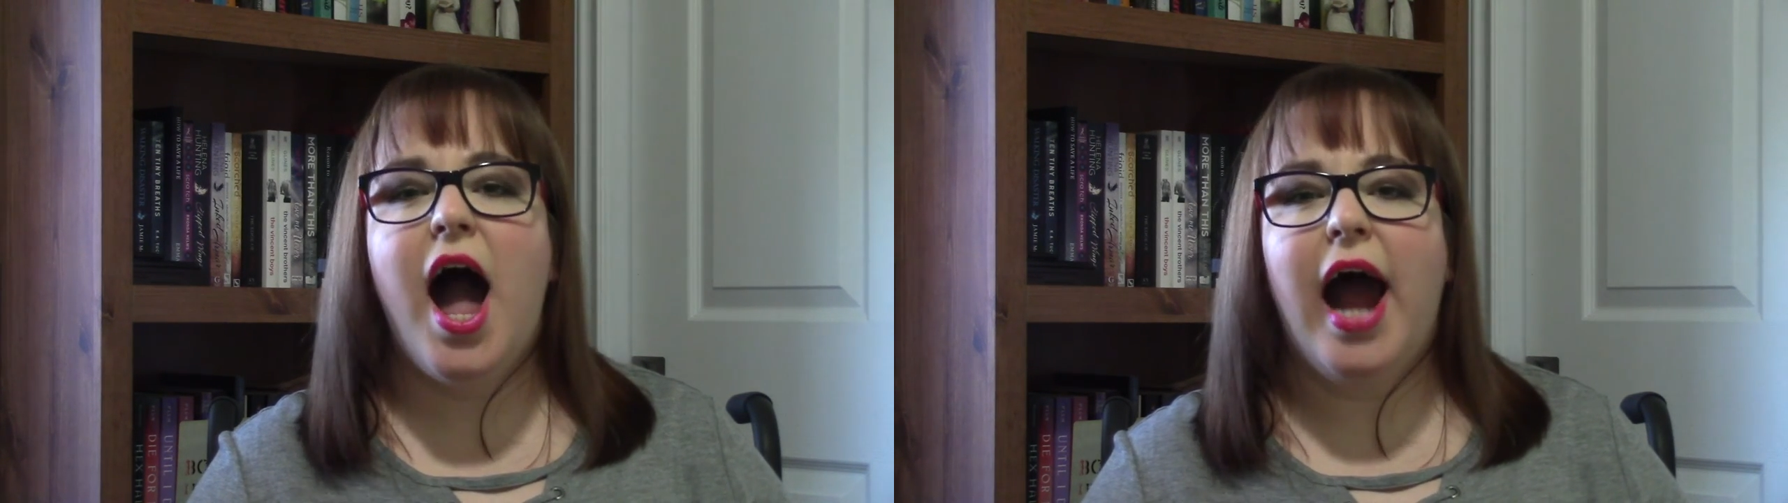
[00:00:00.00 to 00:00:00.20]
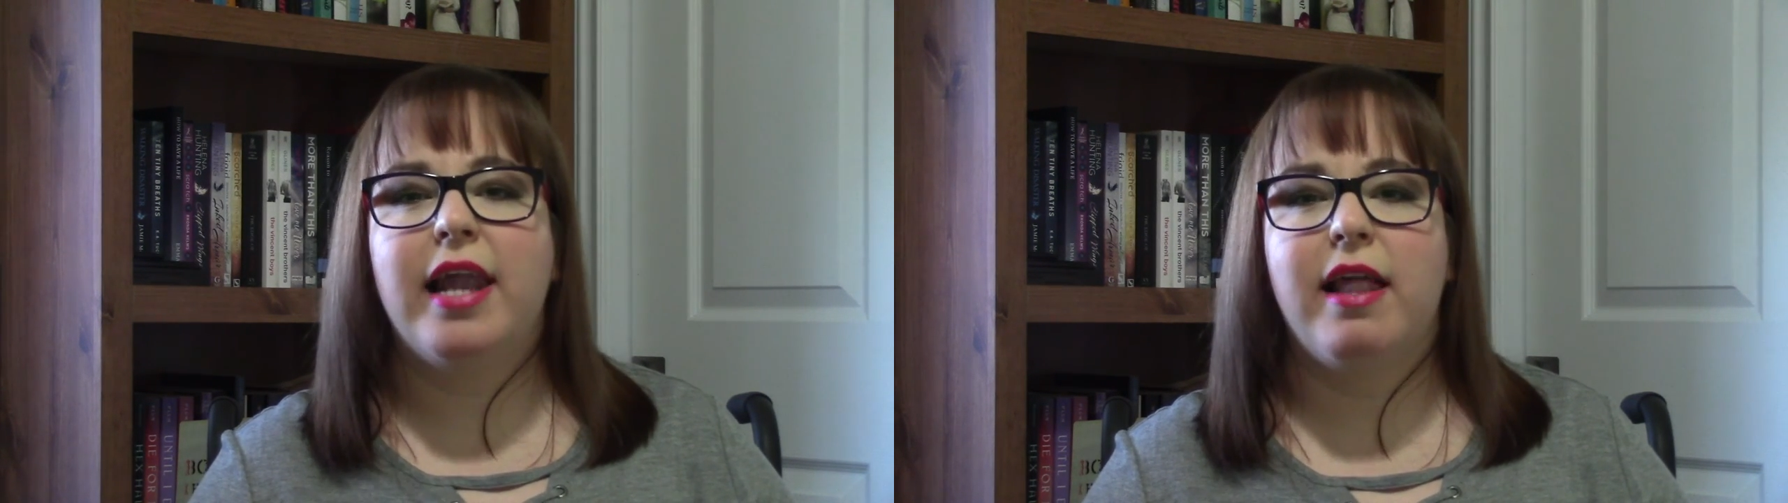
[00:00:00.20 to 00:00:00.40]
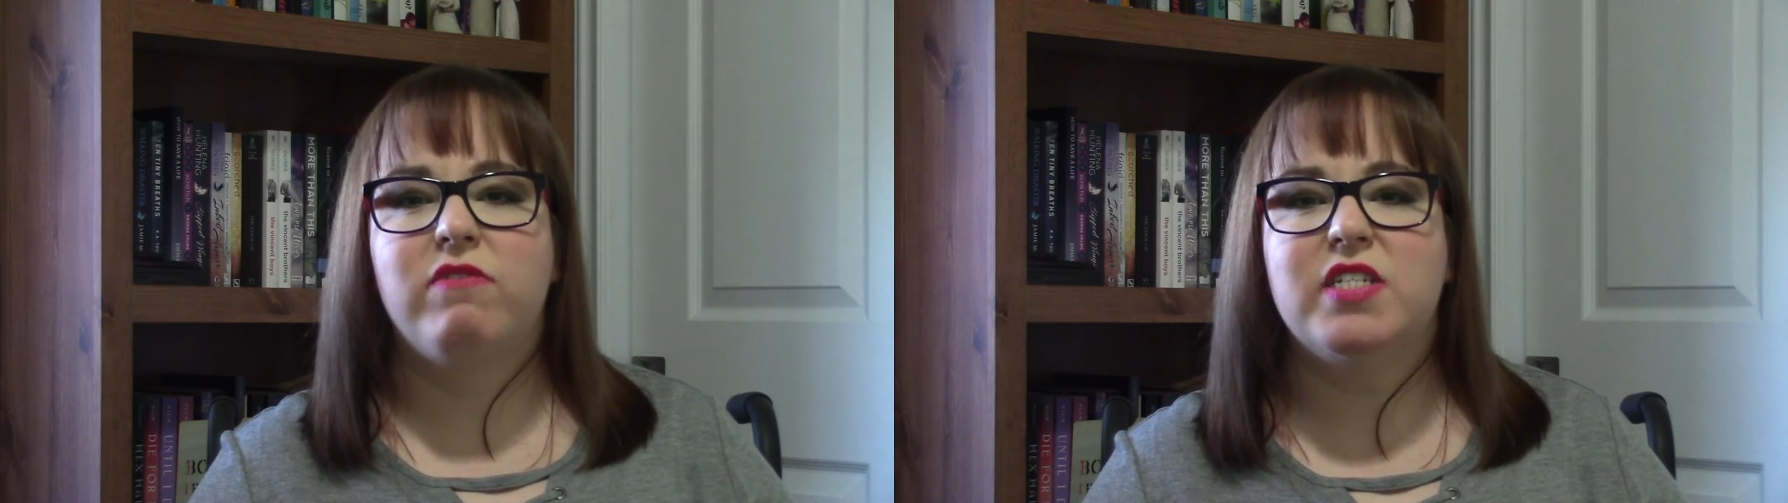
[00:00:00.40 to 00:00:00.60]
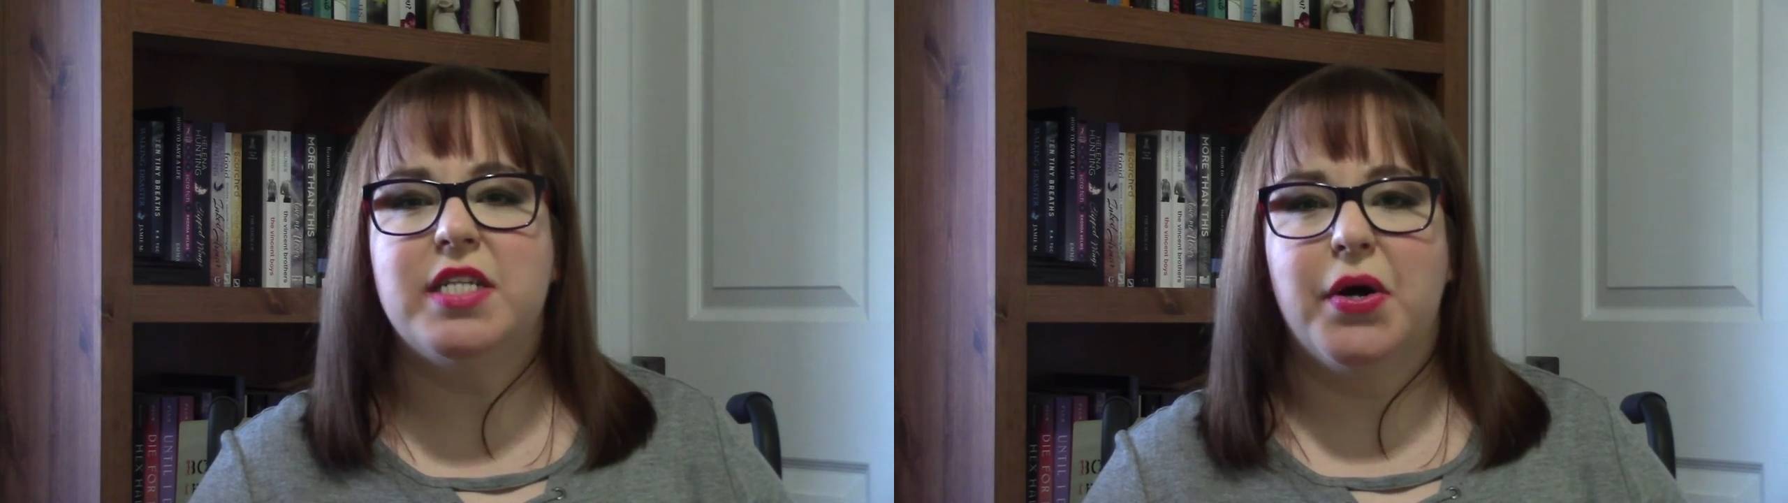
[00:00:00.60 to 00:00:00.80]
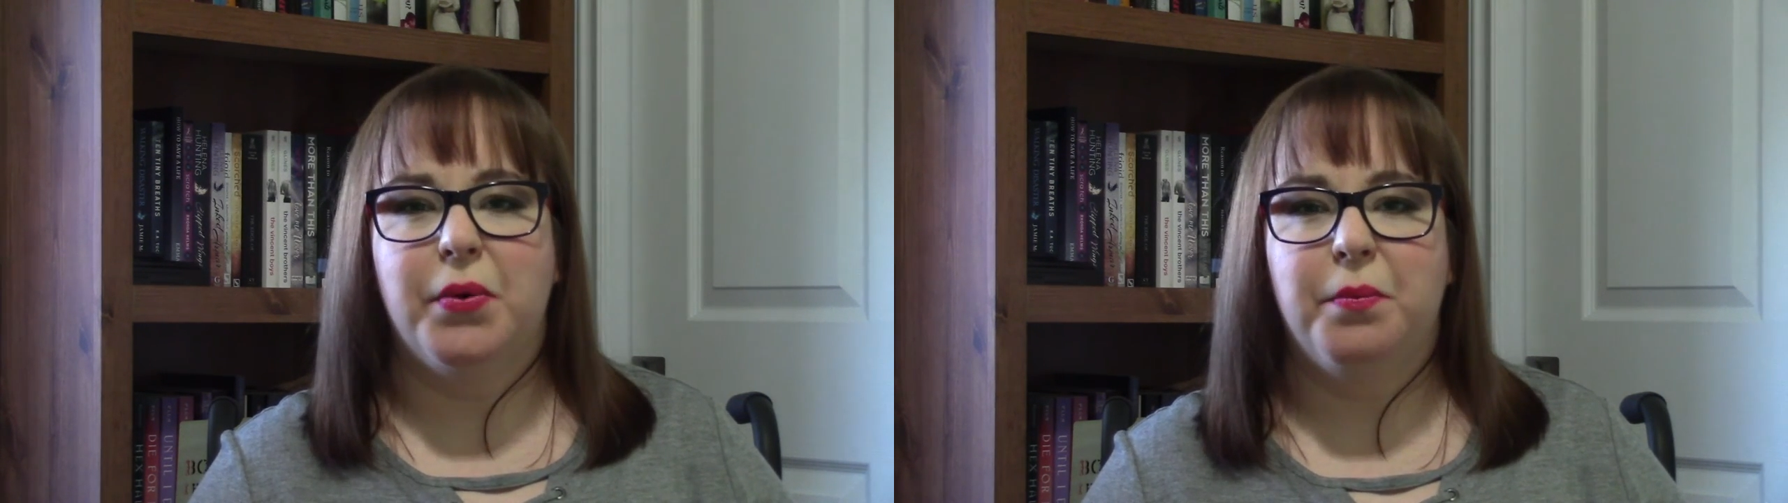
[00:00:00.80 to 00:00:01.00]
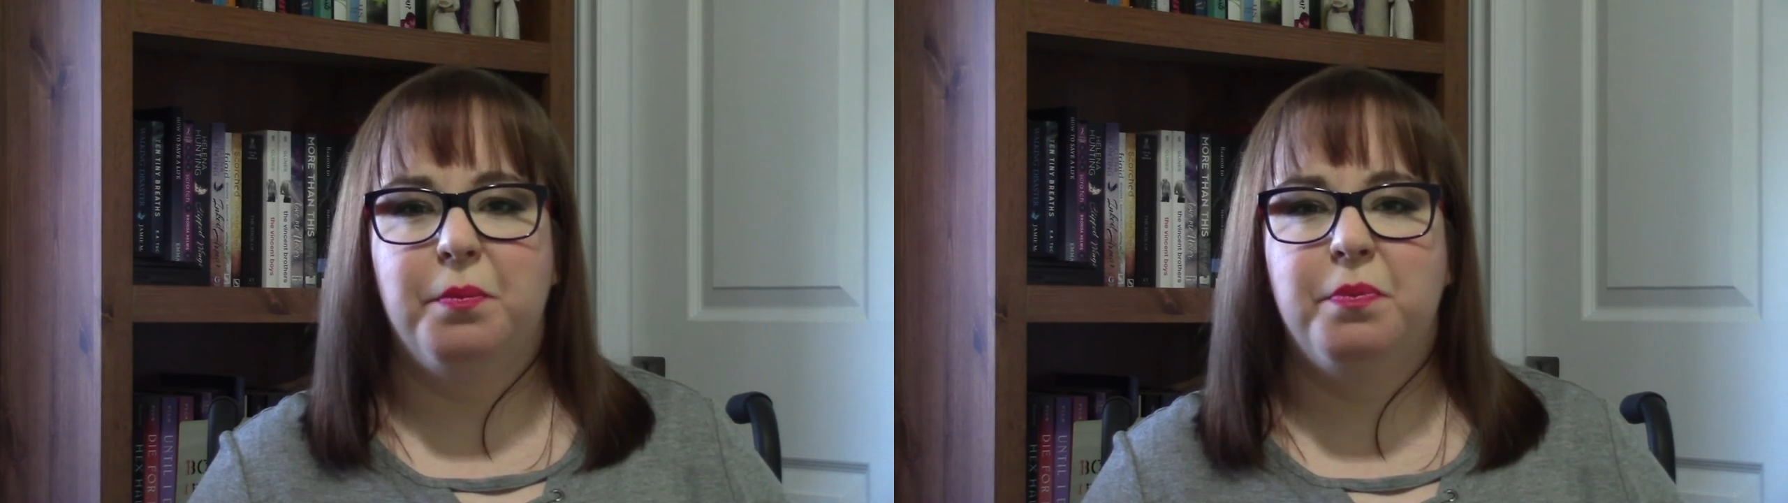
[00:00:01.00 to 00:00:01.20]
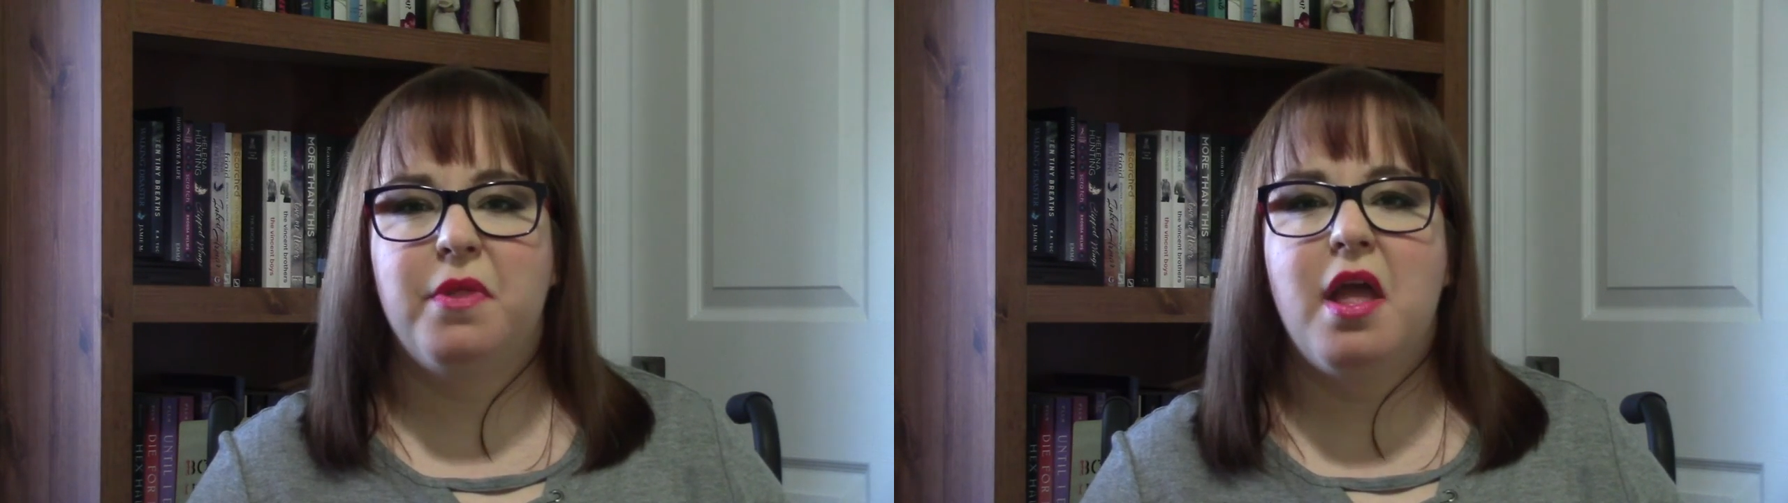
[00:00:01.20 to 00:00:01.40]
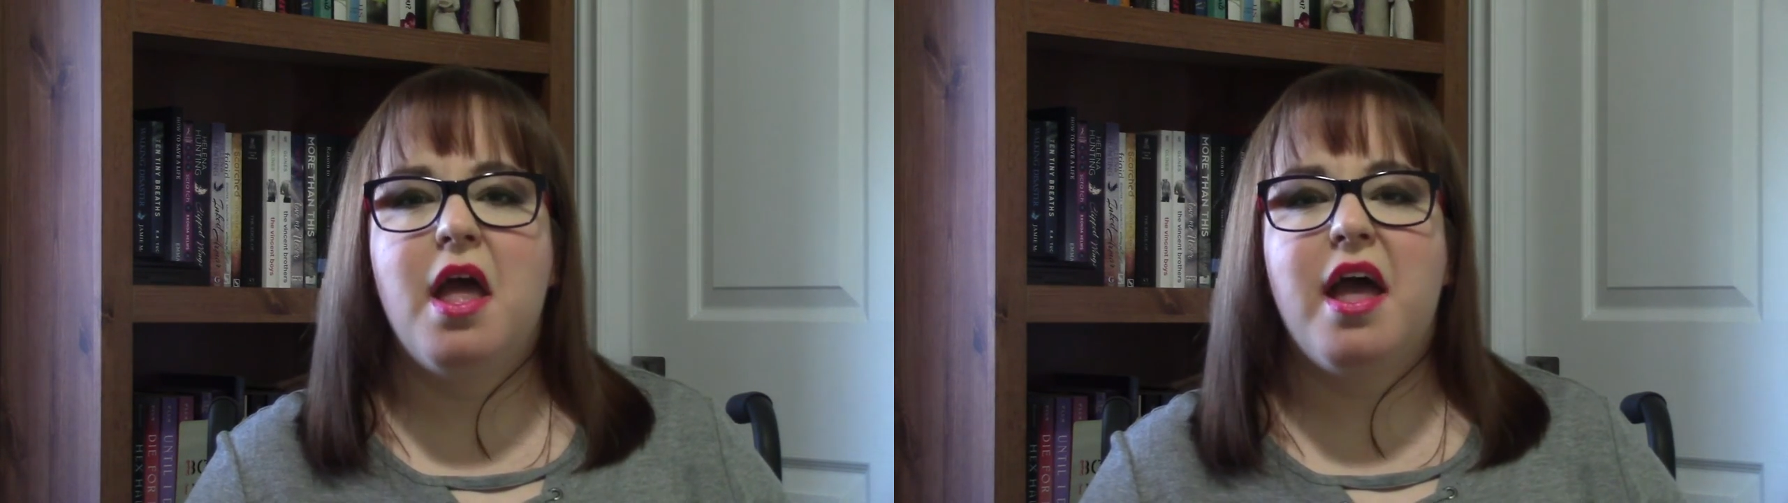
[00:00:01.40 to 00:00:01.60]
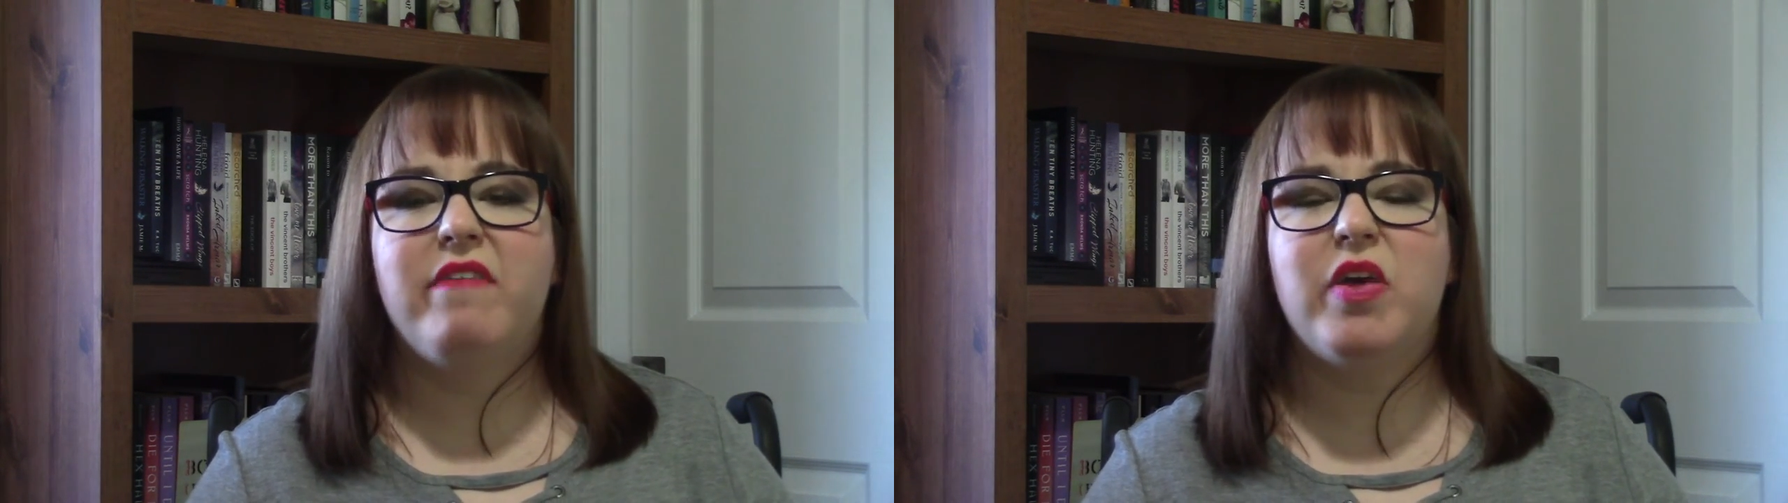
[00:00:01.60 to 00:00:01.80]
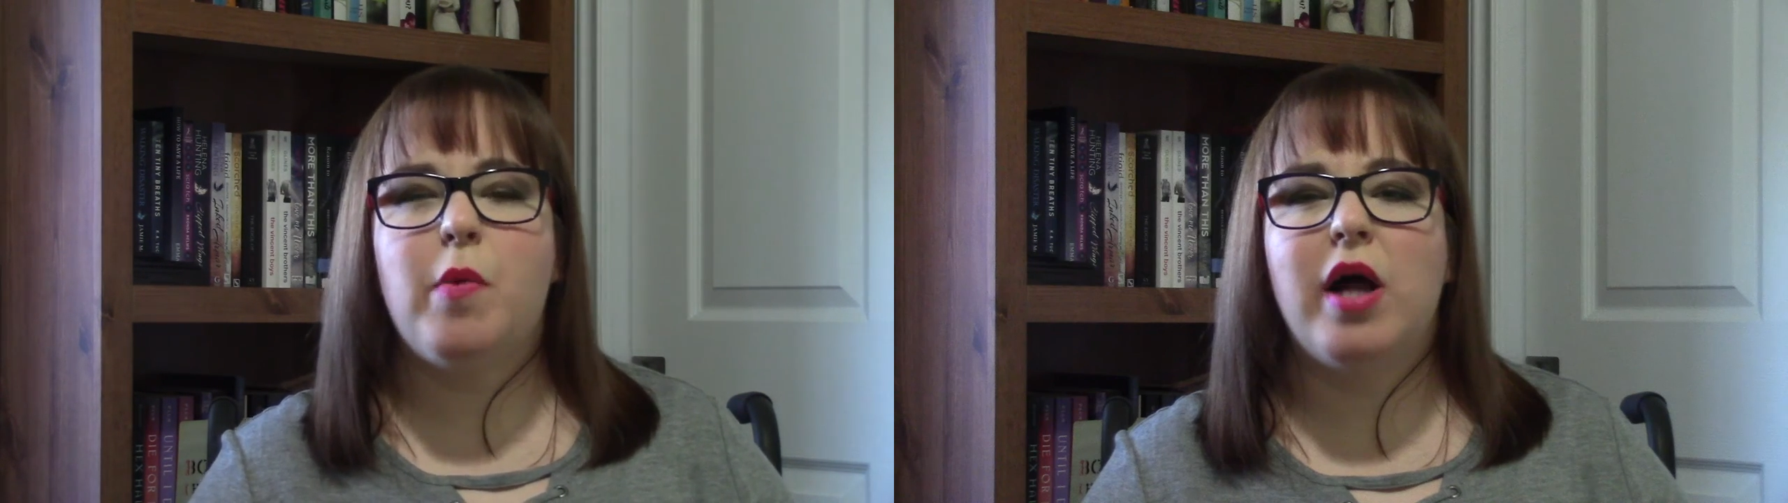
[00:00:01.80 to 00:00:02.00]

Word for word: I'd love to know. If you